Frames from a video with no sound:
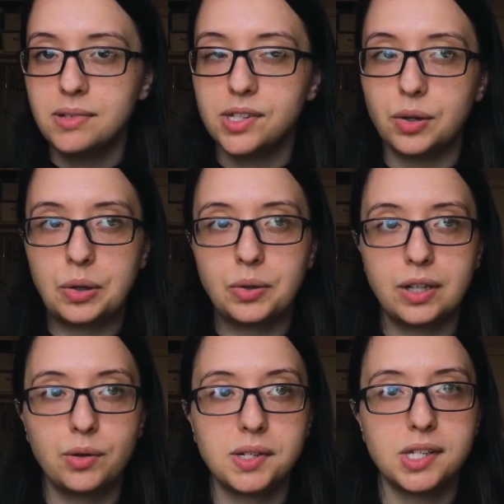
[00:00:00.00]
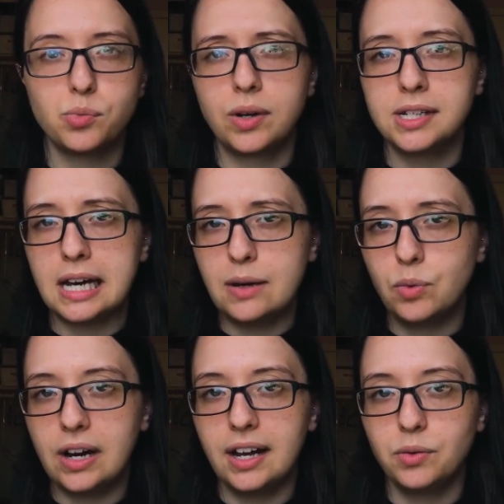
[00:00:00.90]
So there was this one time
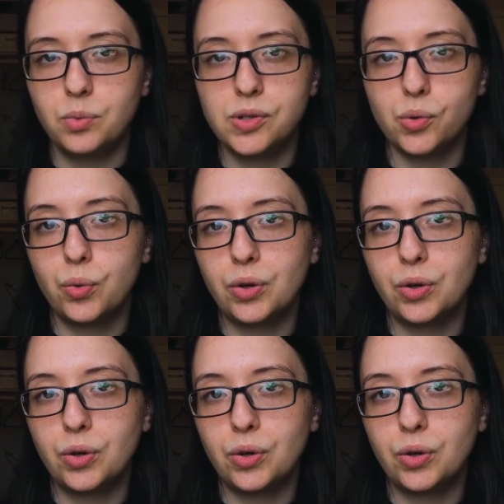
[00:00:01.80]
when I was